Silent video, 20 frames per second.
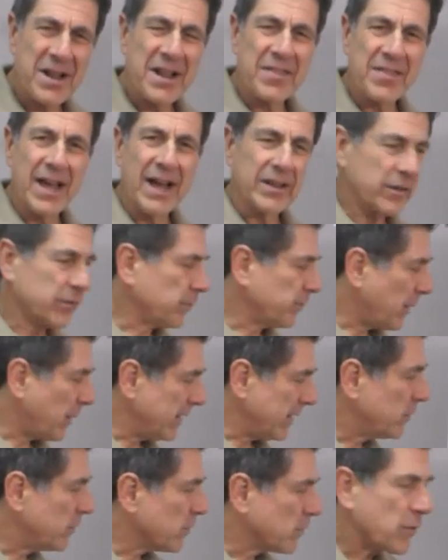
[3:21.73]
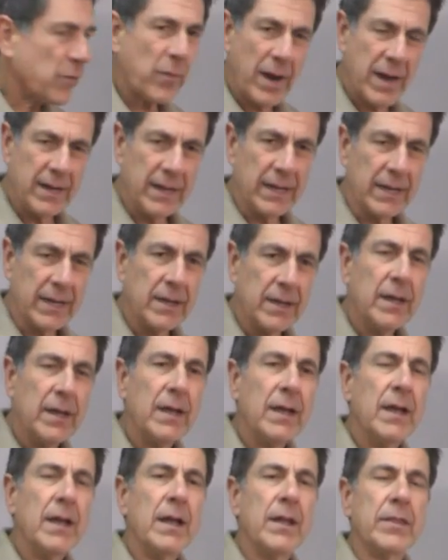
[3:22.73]
that despite your training,
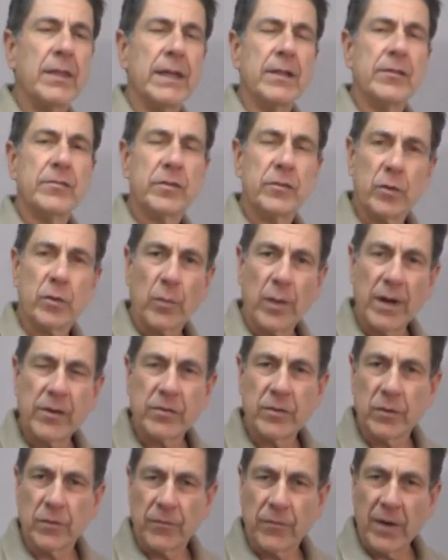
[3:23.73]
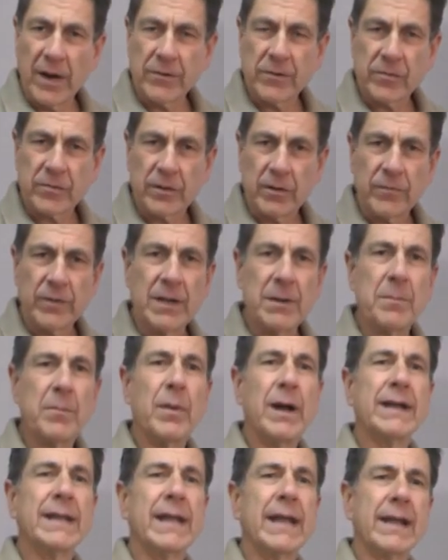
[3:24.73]
the situation you find yourself in
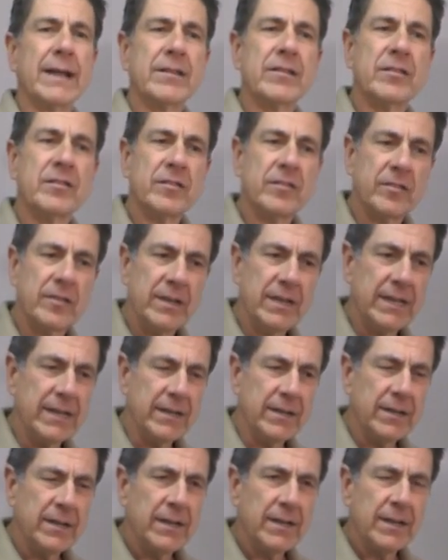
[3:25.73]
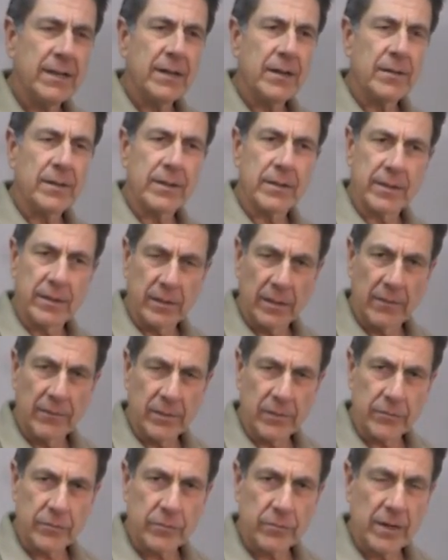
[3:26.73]
might exceed the level
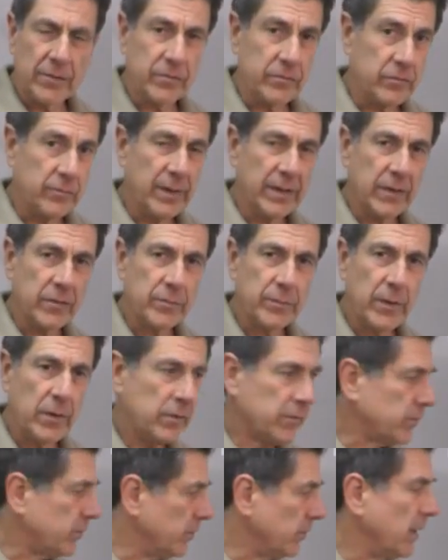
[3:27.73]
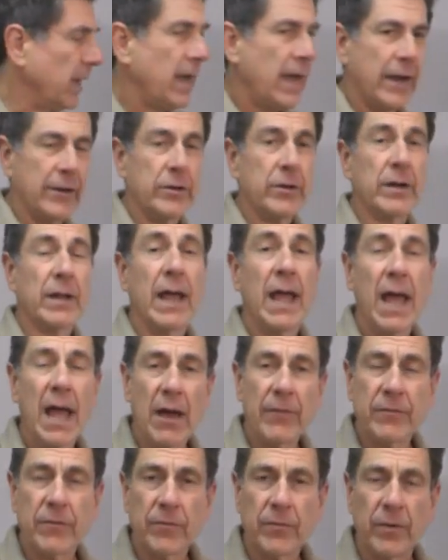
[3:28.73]
of stress that you've been exposed to, and you're going to
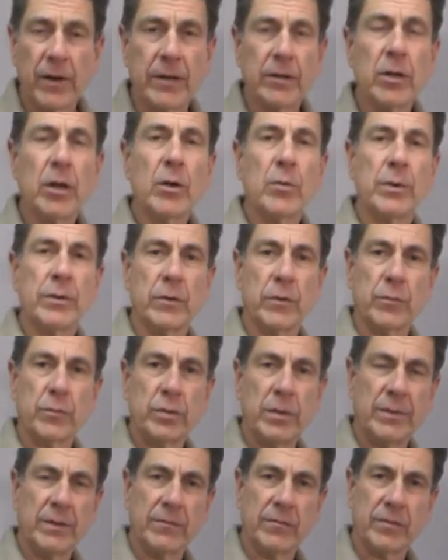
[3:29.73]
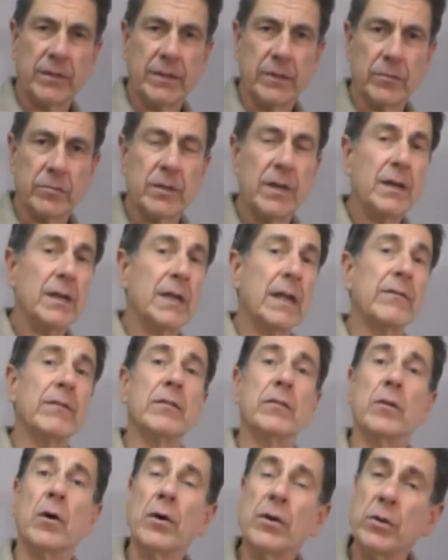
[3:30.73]
have to fight with those primitive skills,
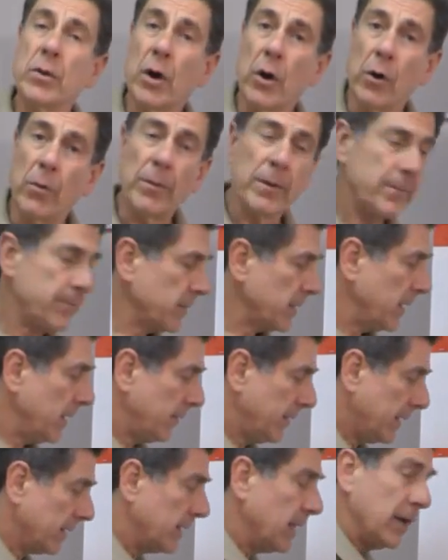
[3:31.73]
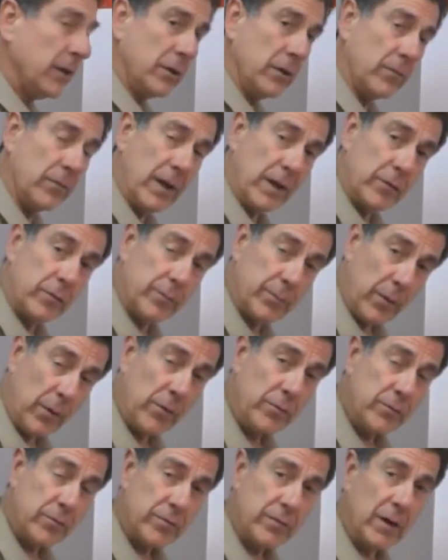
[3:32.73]
even though you hope that you've
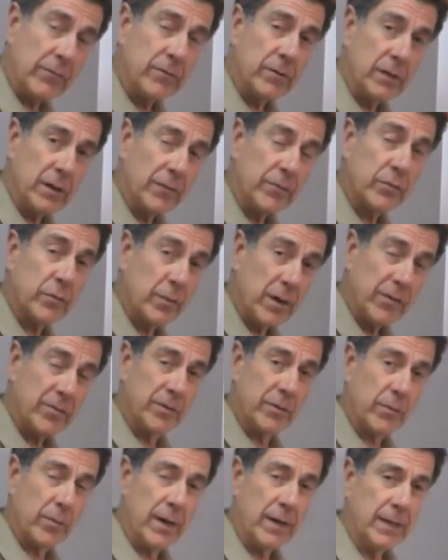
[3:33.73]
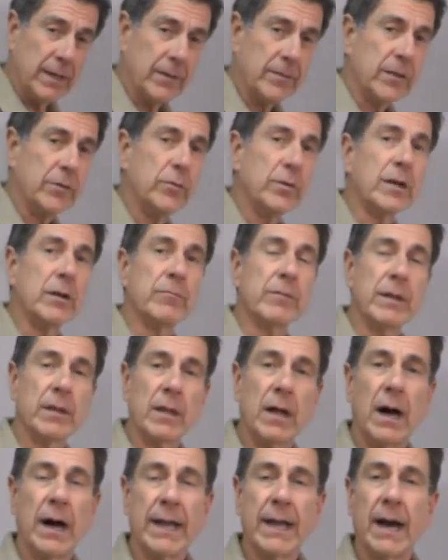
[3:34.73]
exposed yourself to enough stress in training that you can
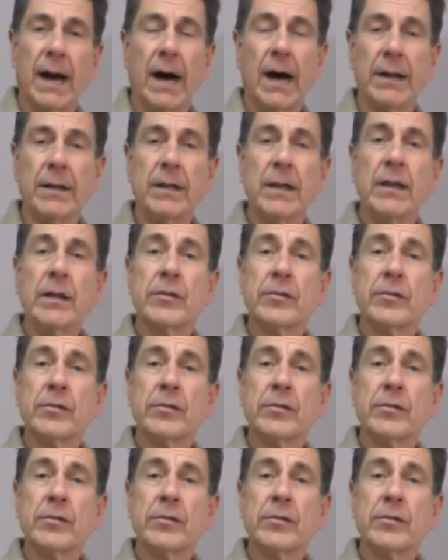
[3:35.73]
rely on